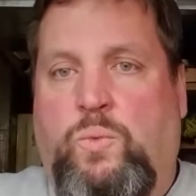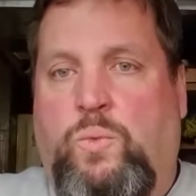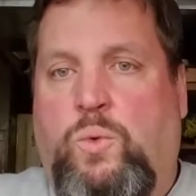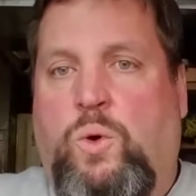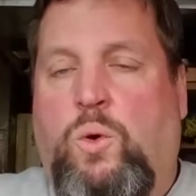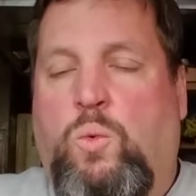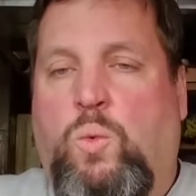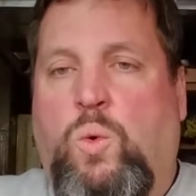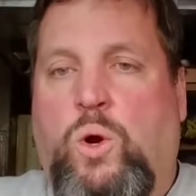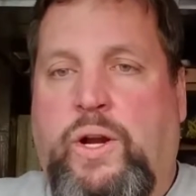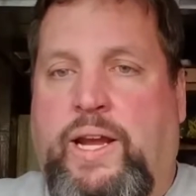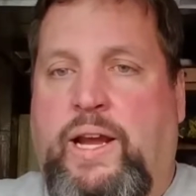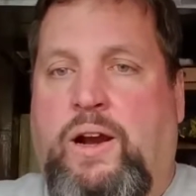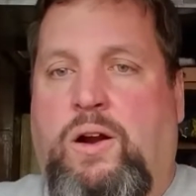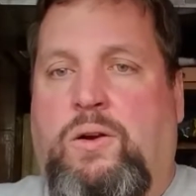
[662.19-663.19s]

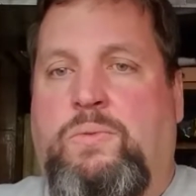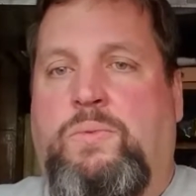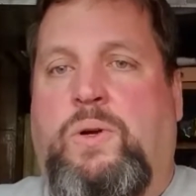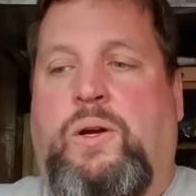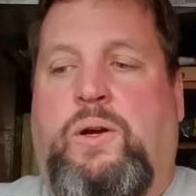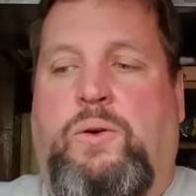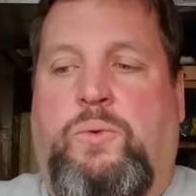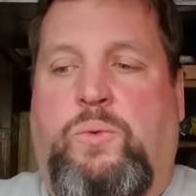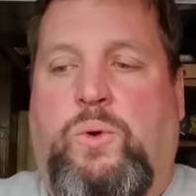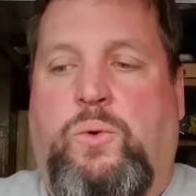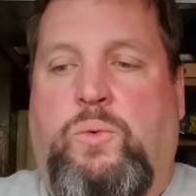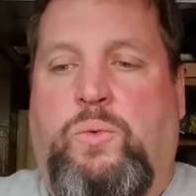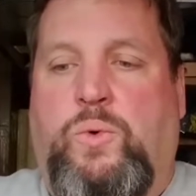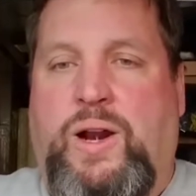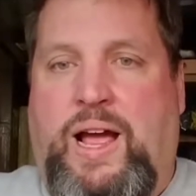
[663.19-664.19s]
working
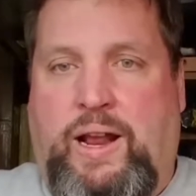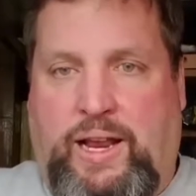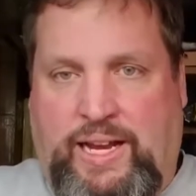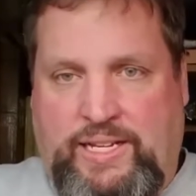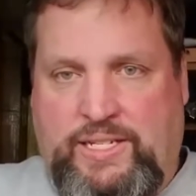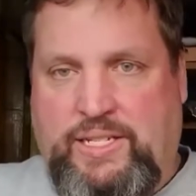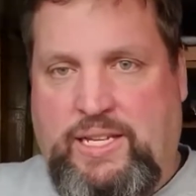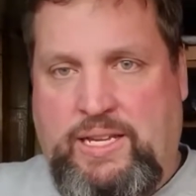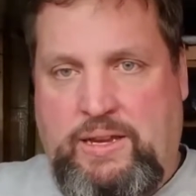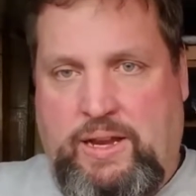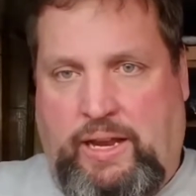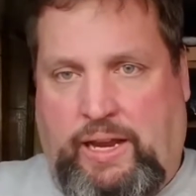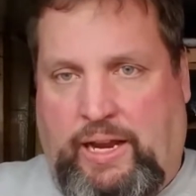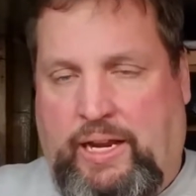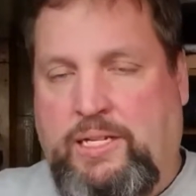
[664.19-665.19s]
we're not
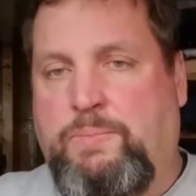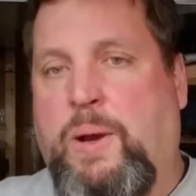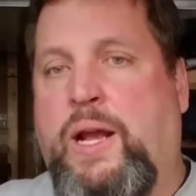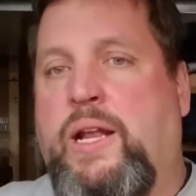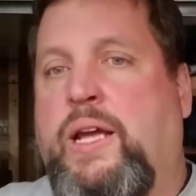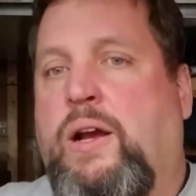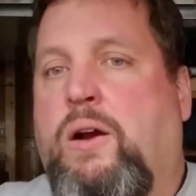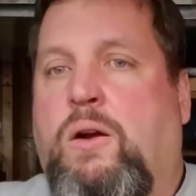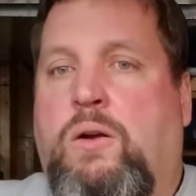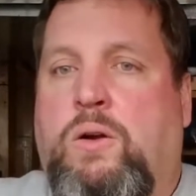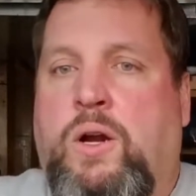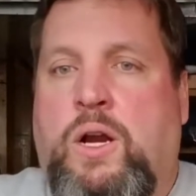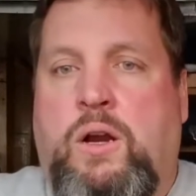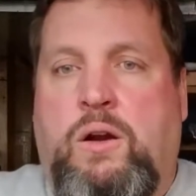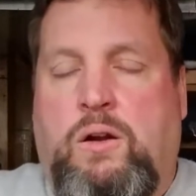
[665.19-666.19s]
expanding our
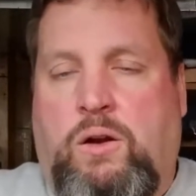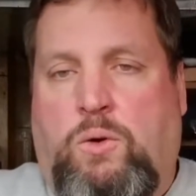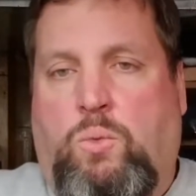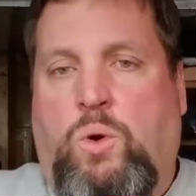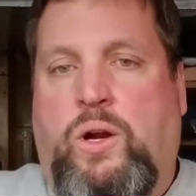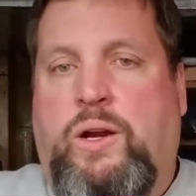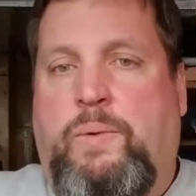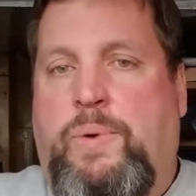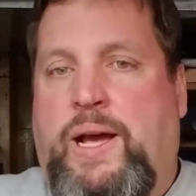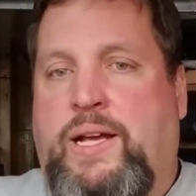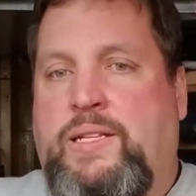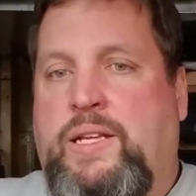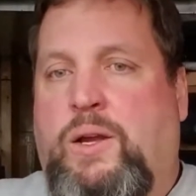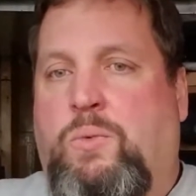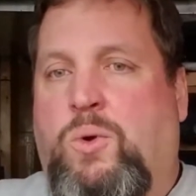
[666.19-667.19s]
work
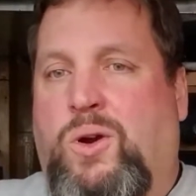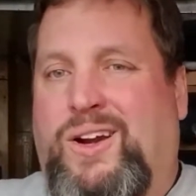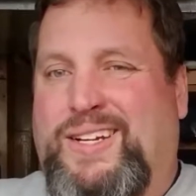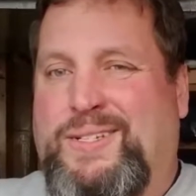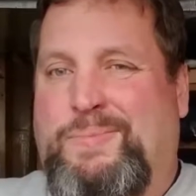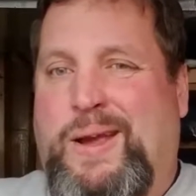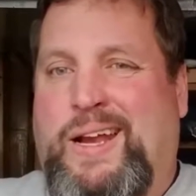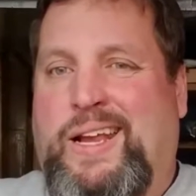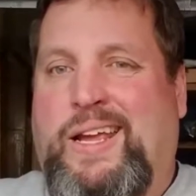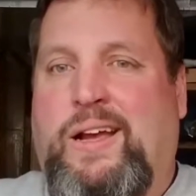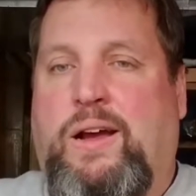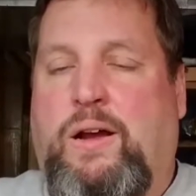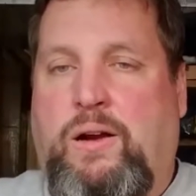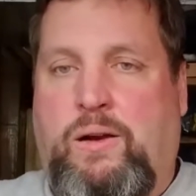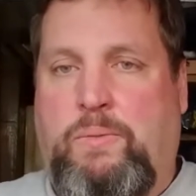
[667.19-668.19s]
capacity. We're expanding
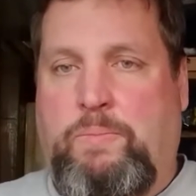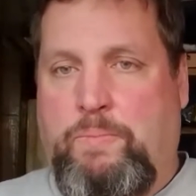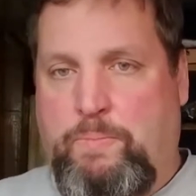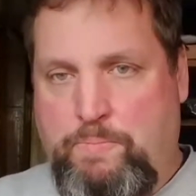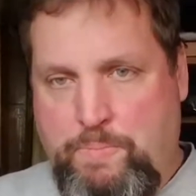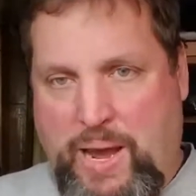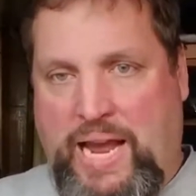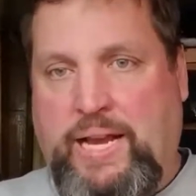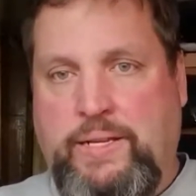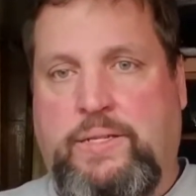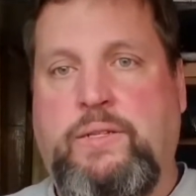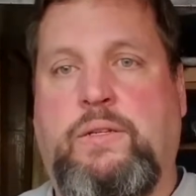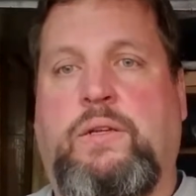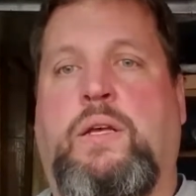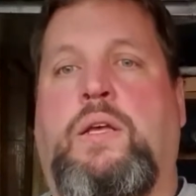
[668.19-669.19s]
our
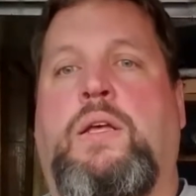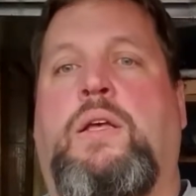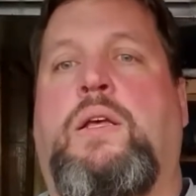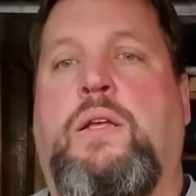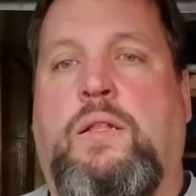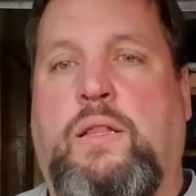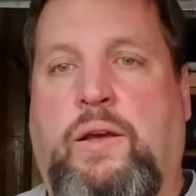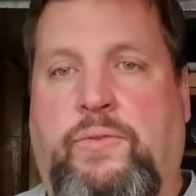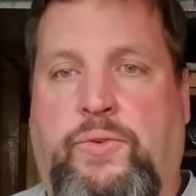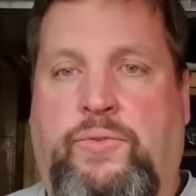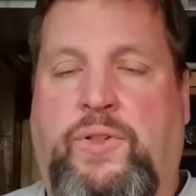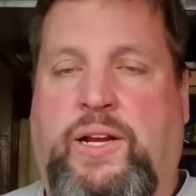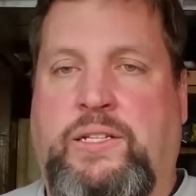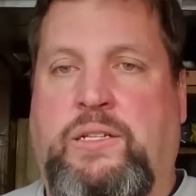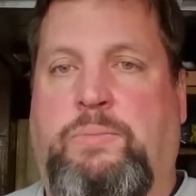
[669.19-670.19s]
base level
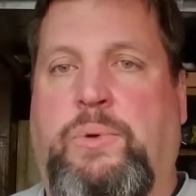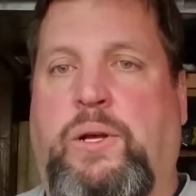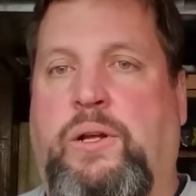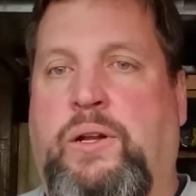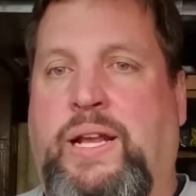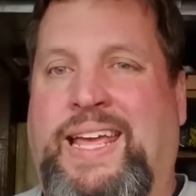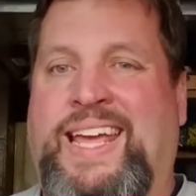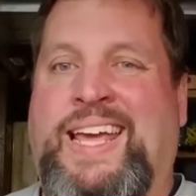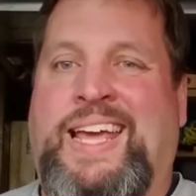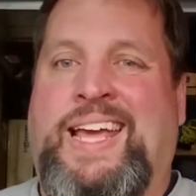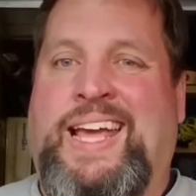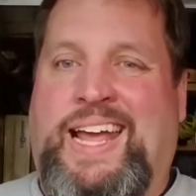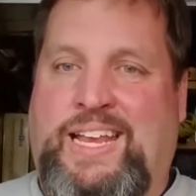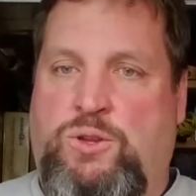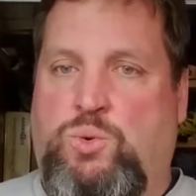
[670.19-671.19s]
flexibility,
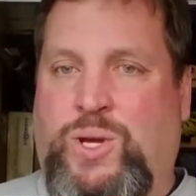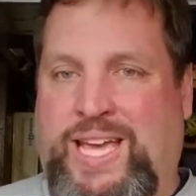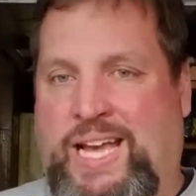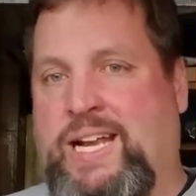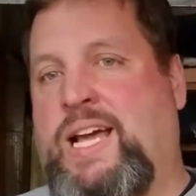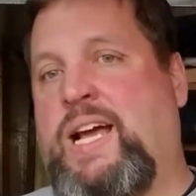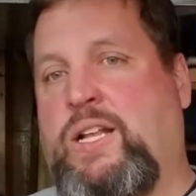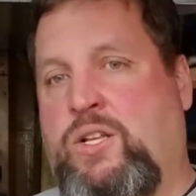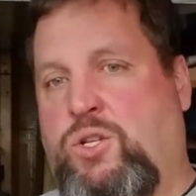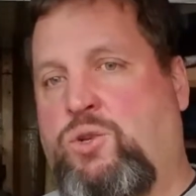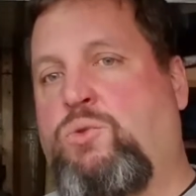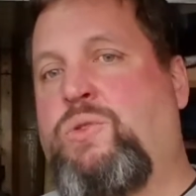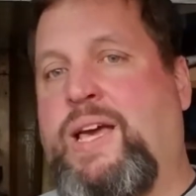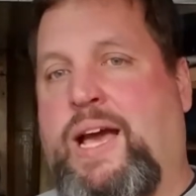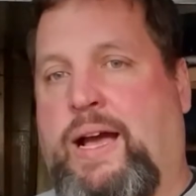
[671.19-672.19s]
and you cannot
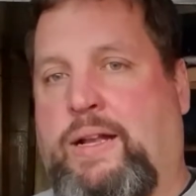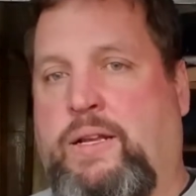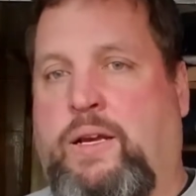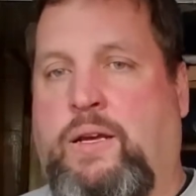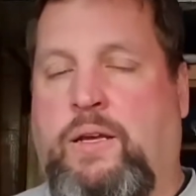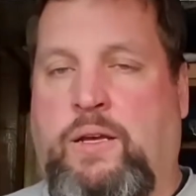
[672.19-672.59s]
do that